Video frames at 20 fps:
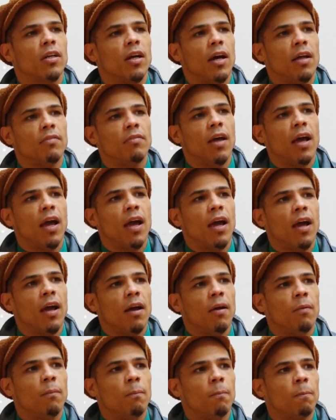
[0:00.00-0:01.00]
And
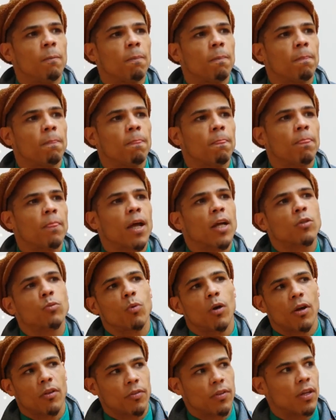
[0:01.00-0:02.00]
then that's
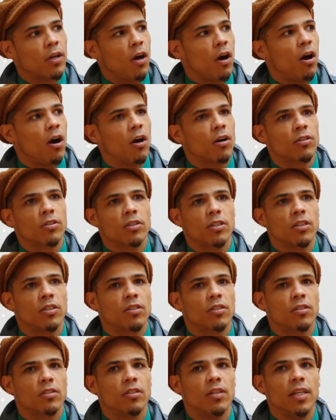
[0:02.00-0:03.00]
why I think art
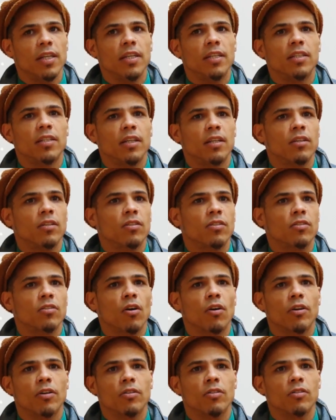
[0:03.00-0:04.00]
is leading
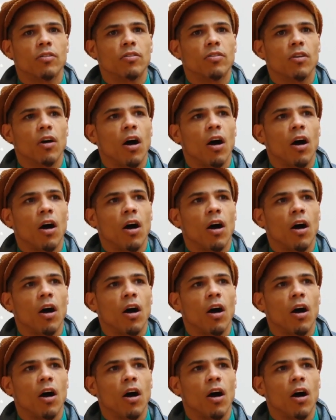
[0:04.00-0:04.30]
science,